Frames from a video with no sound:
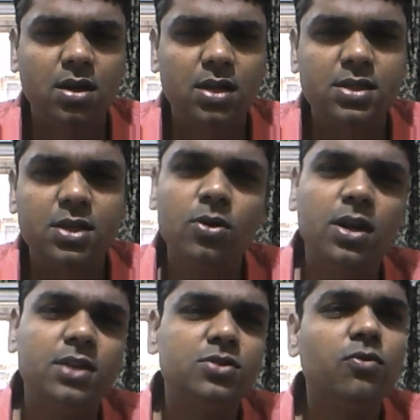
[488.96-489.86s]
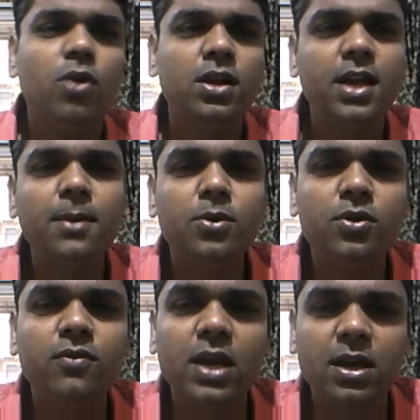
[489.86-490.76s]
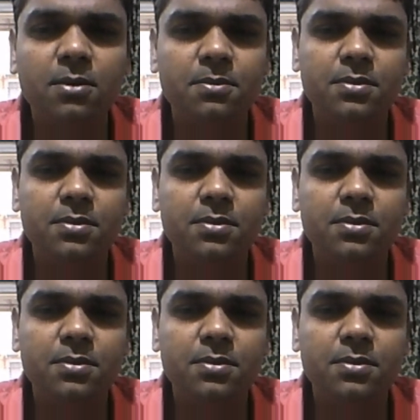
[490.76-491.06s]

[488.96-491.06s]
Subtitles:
I said, okay, so what time do you wake up?